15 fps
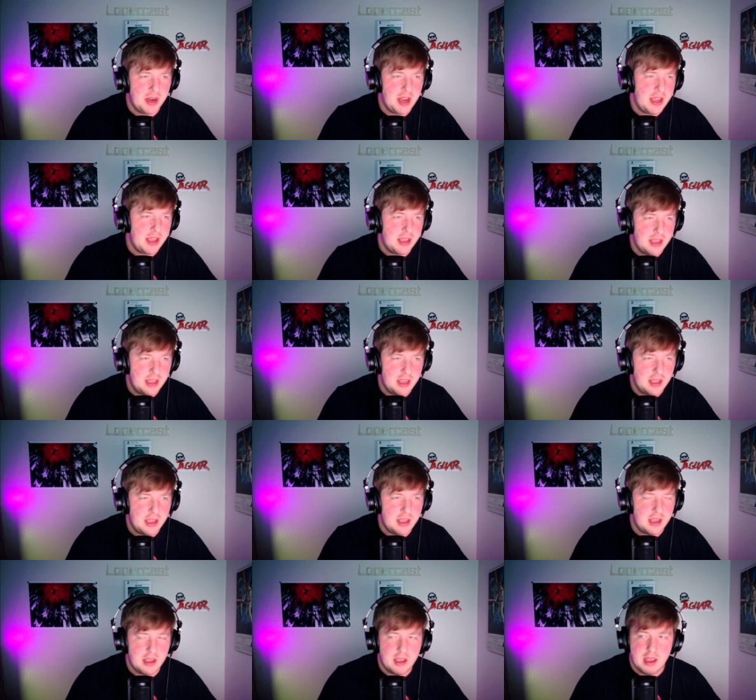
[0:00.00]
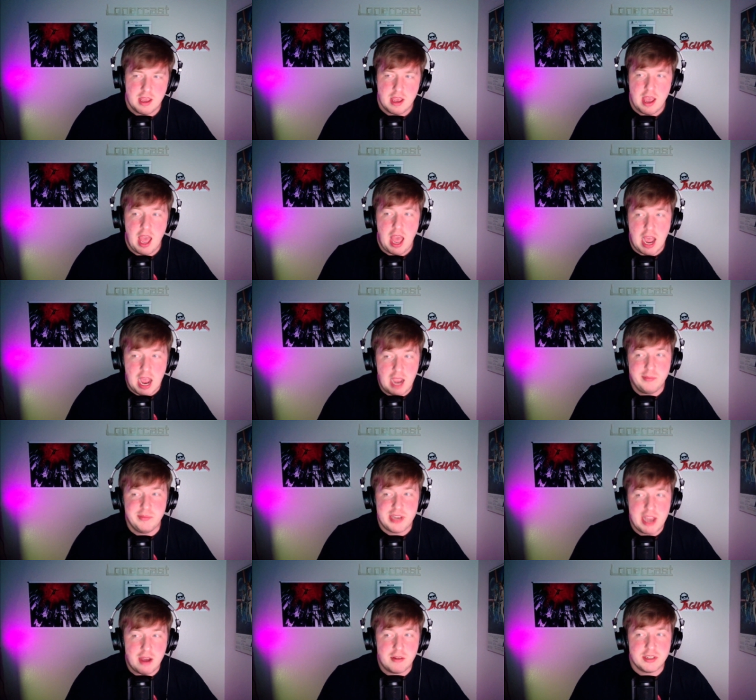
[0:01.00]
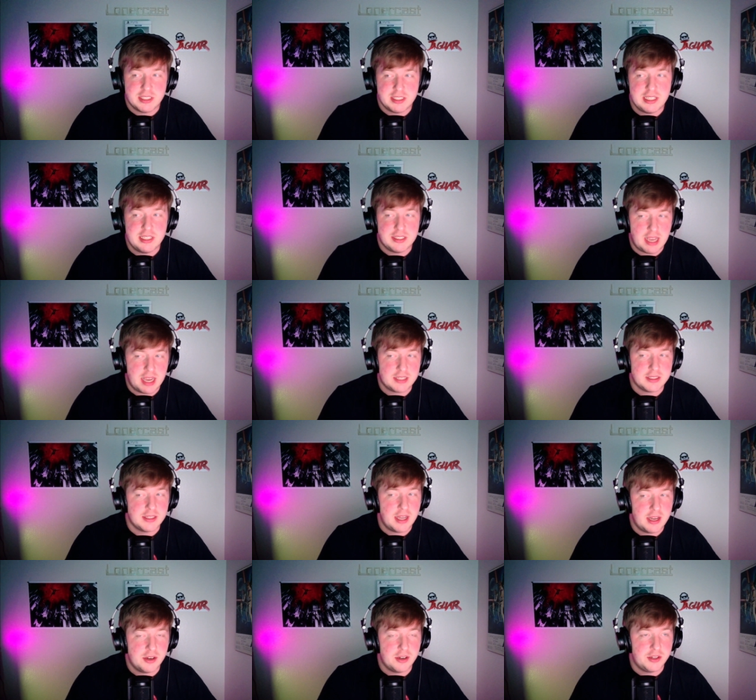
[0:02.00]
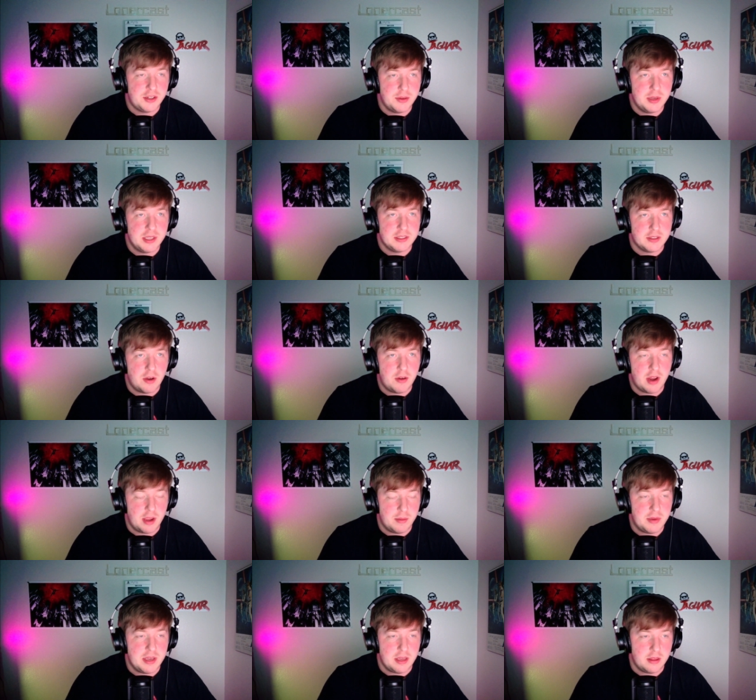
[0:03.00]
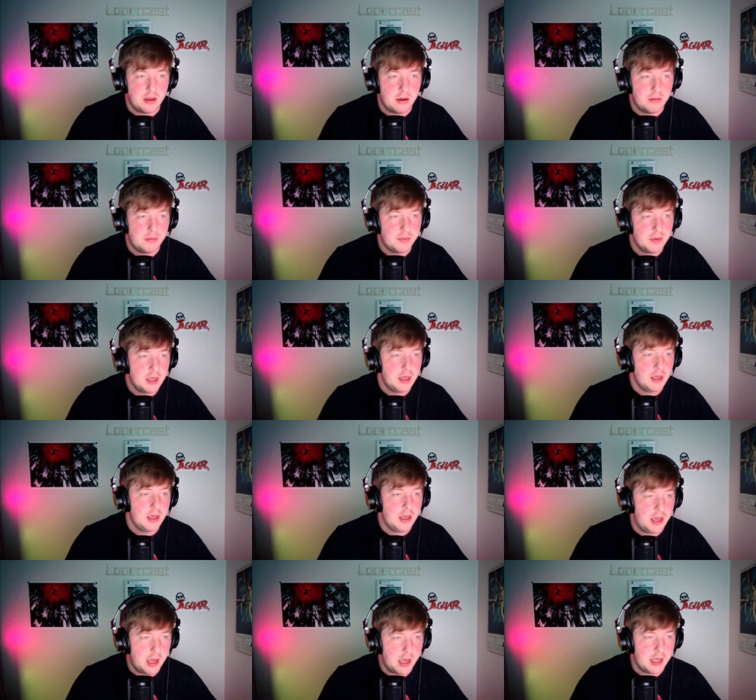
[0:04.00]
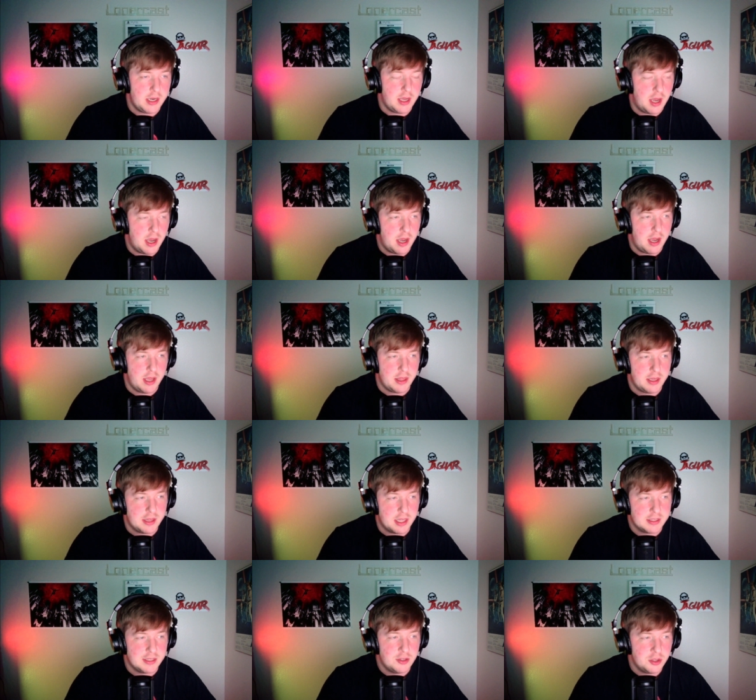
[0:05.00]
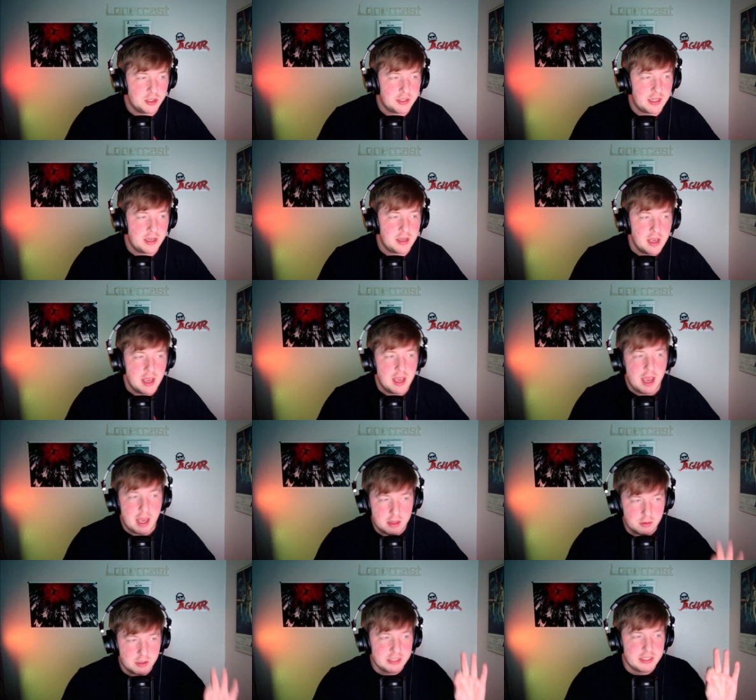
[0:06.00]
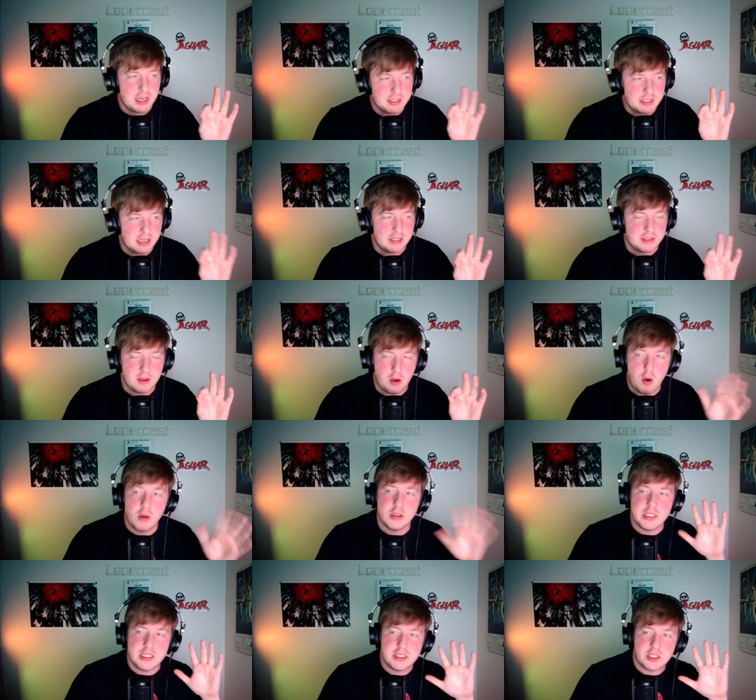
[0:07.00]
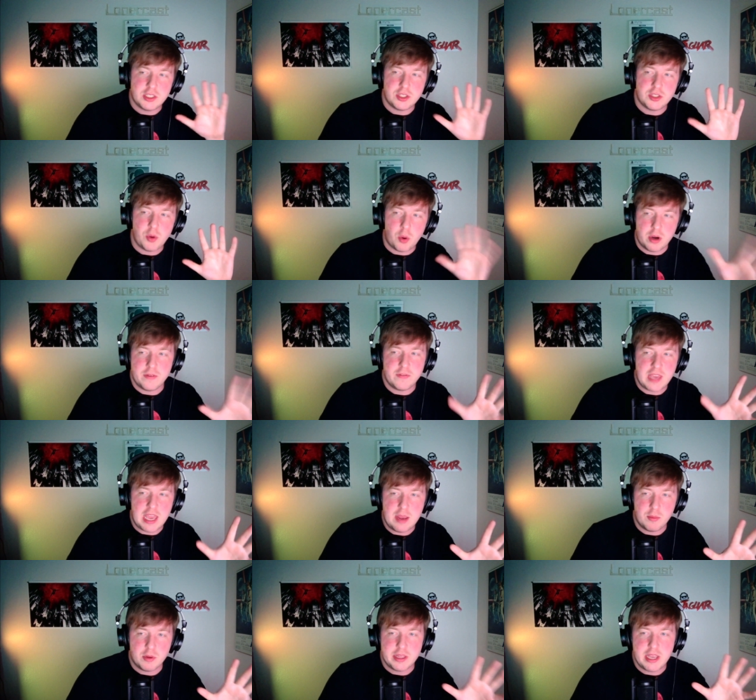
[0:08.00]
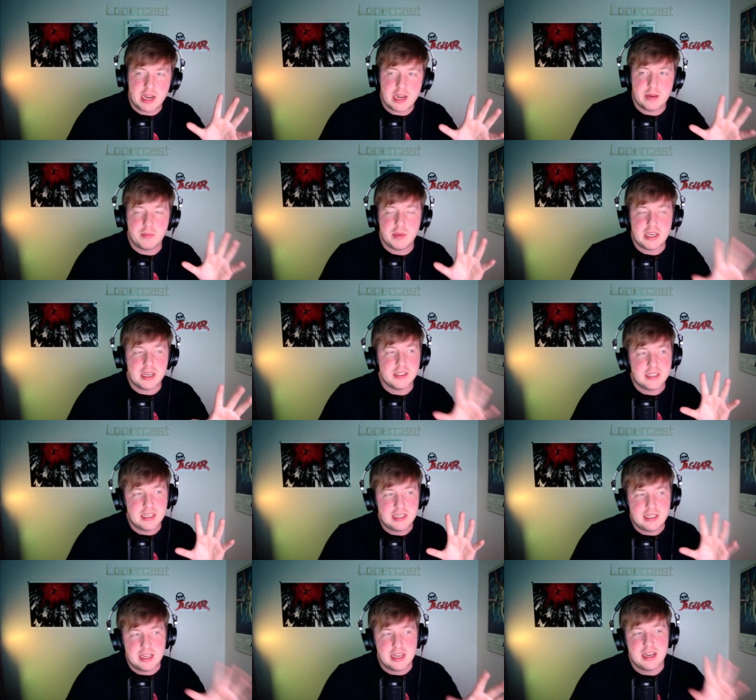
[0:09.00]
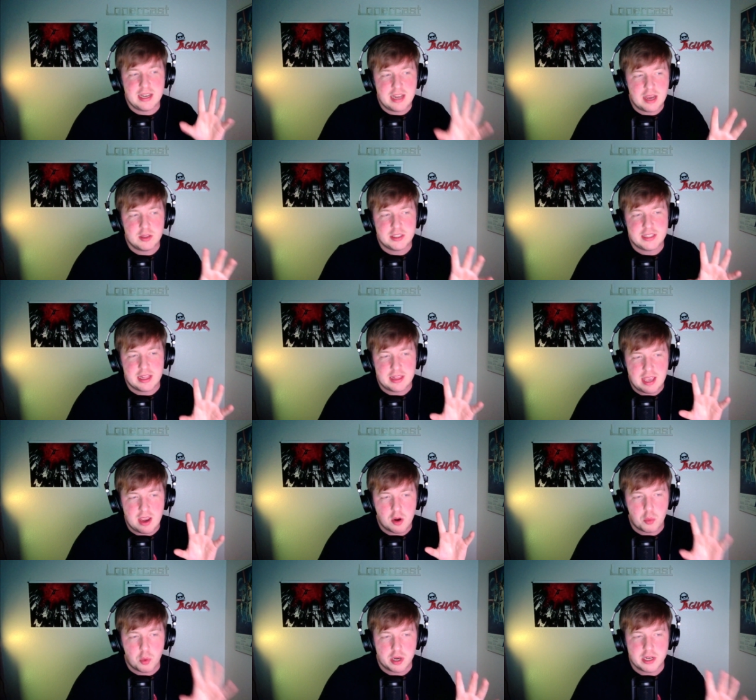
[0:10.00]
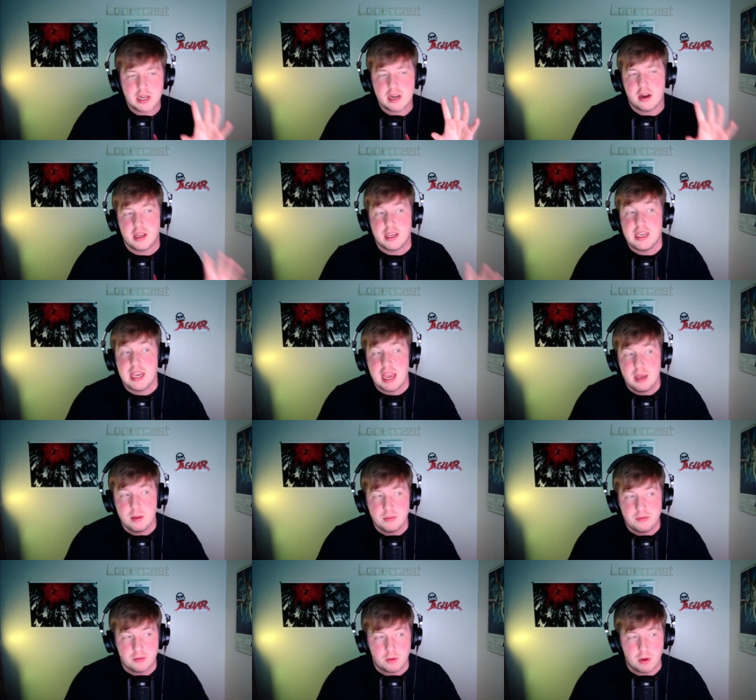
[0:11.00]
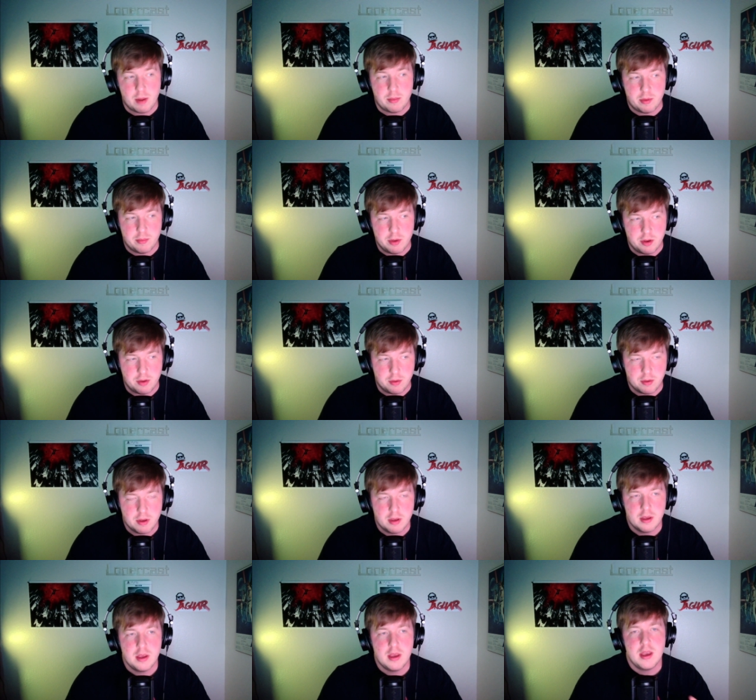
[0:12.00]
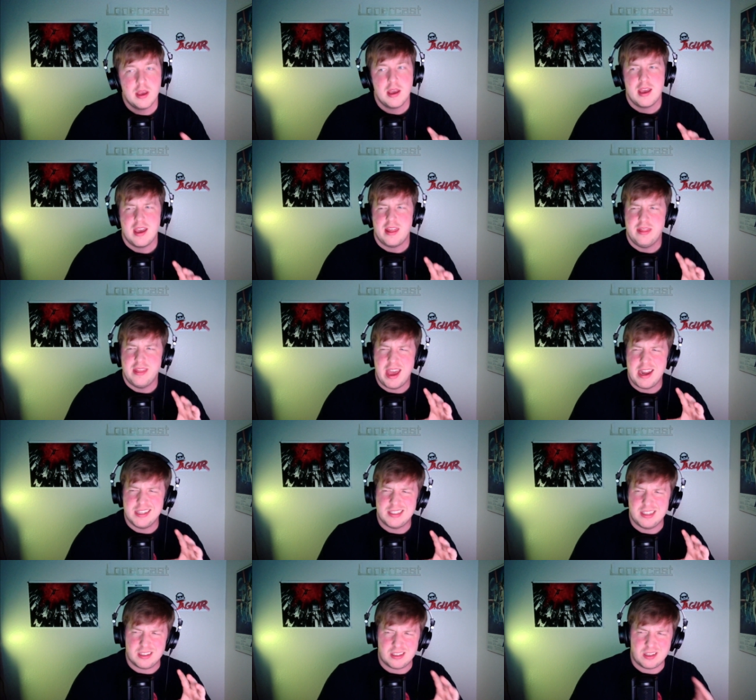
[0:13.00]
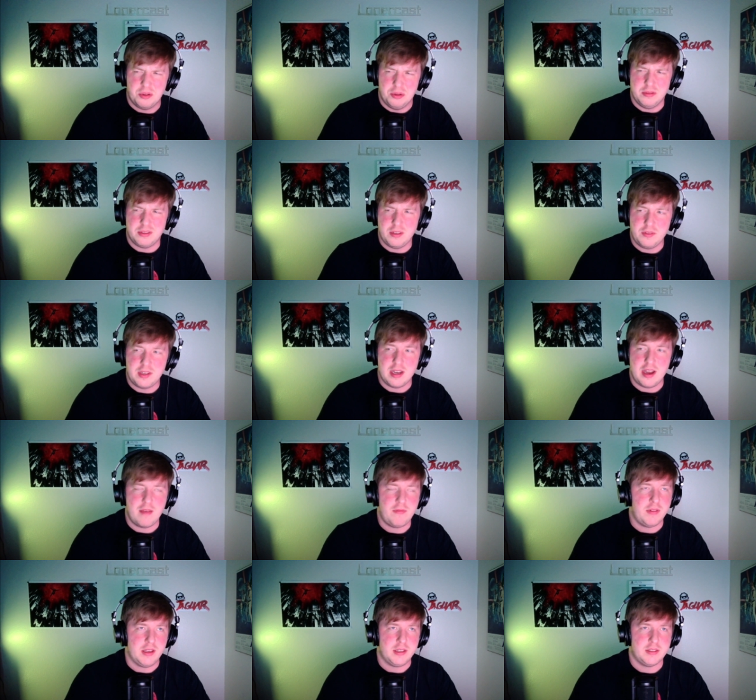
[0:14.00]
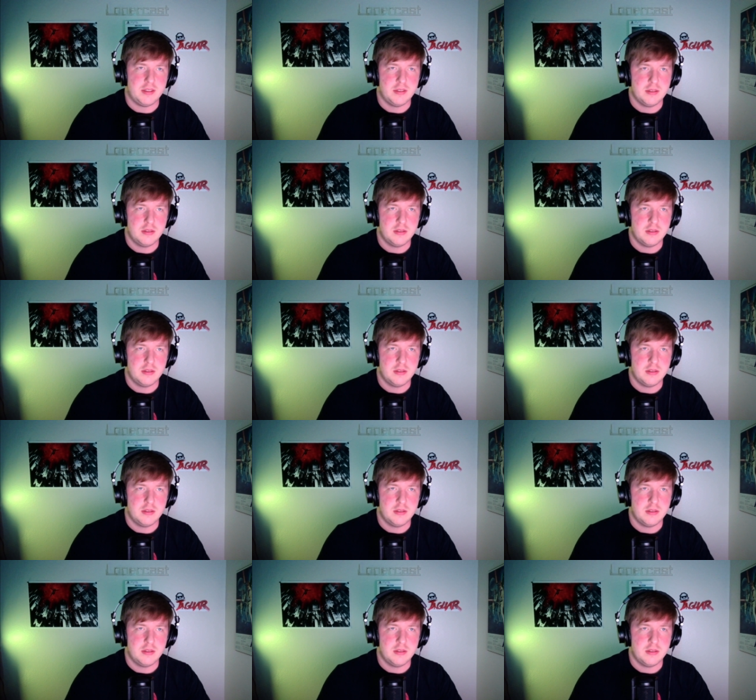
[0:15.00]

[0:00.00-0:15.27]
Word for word: I, I'm down to see Zack Snyder do his own IP though, and uh, I think that's interesting. And the reason I said it's only sort of game related because he did announce that they are working on a game for Rebel Moon that is exclusive to Netflix.